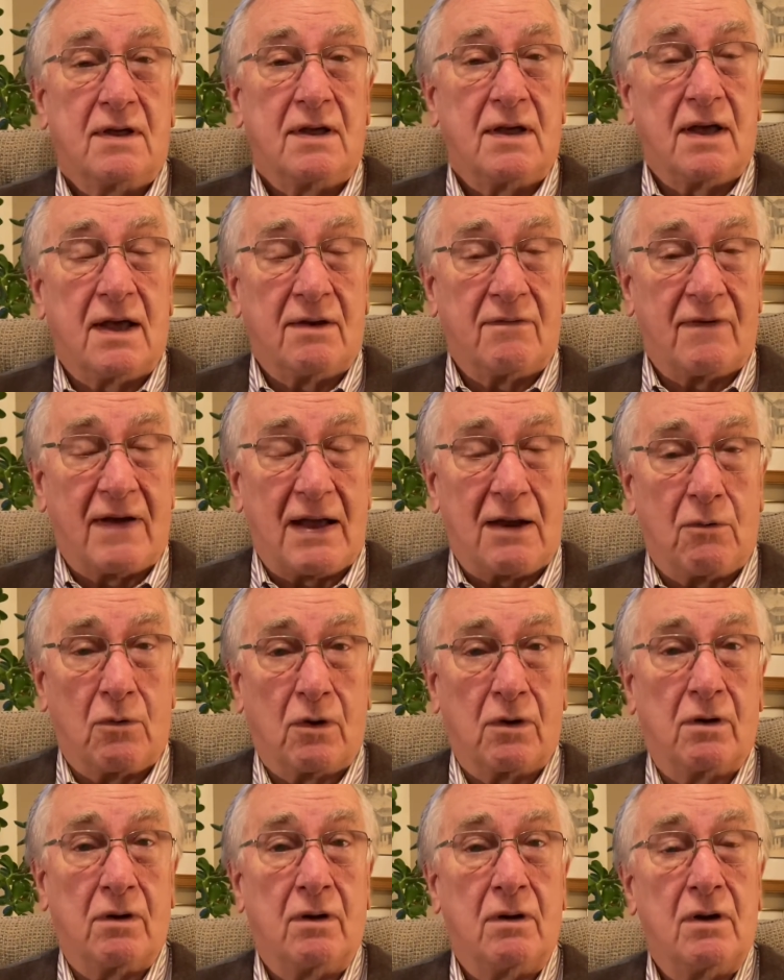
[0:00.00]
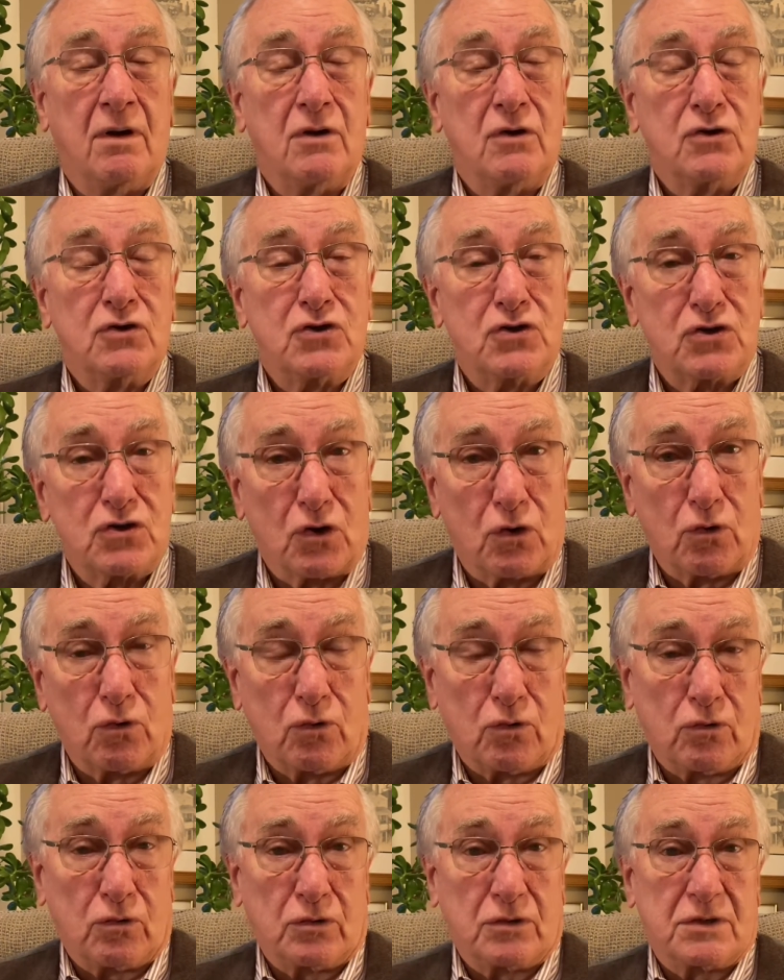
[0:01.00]
of our
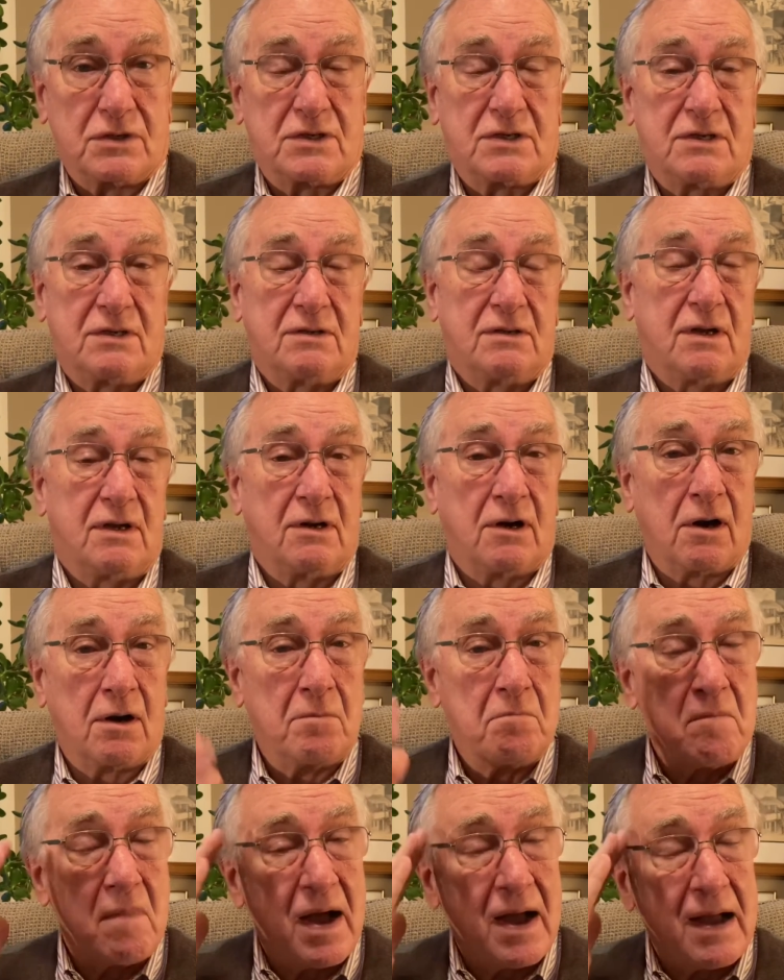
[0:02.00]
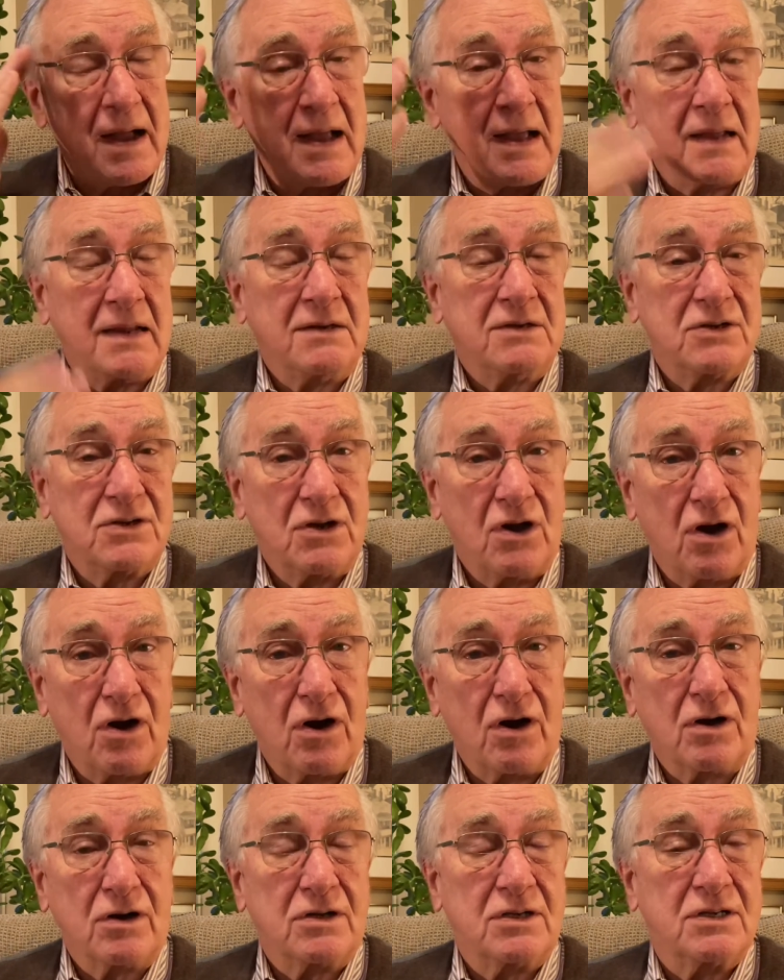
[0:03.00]
souls and our minds,
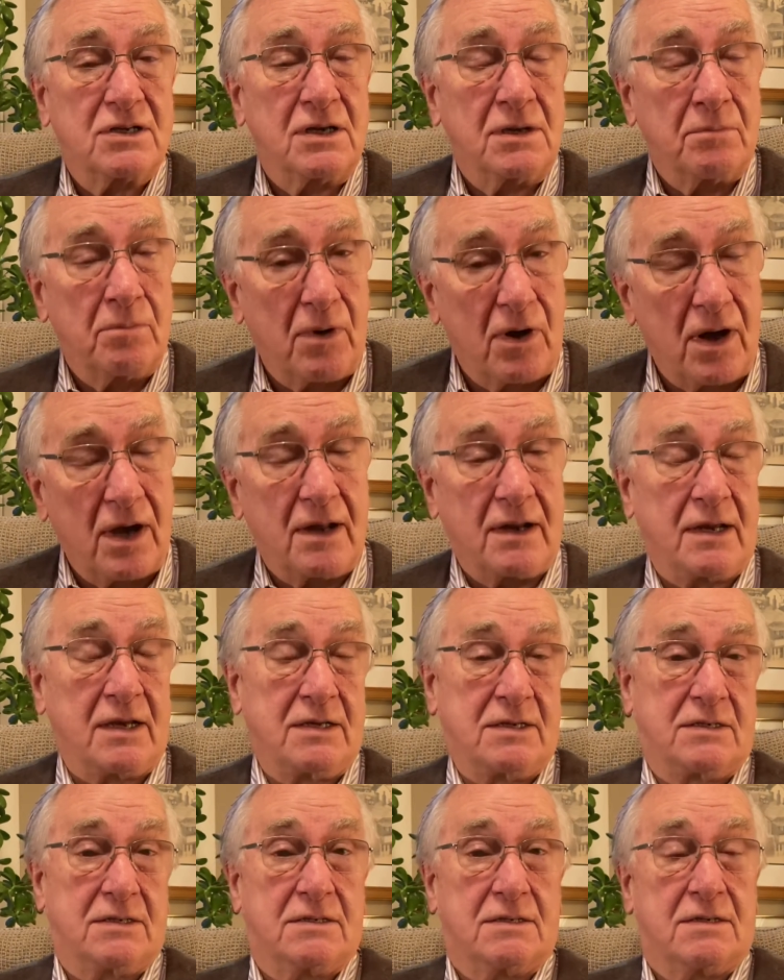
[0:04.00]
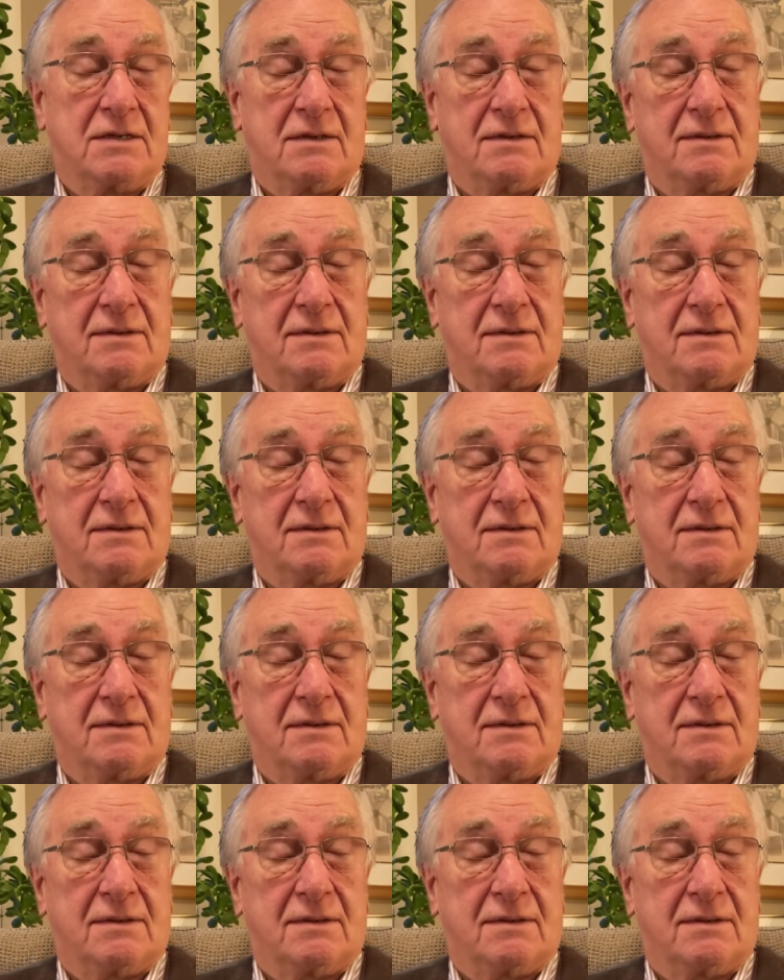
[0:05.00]
hearts, and bodies.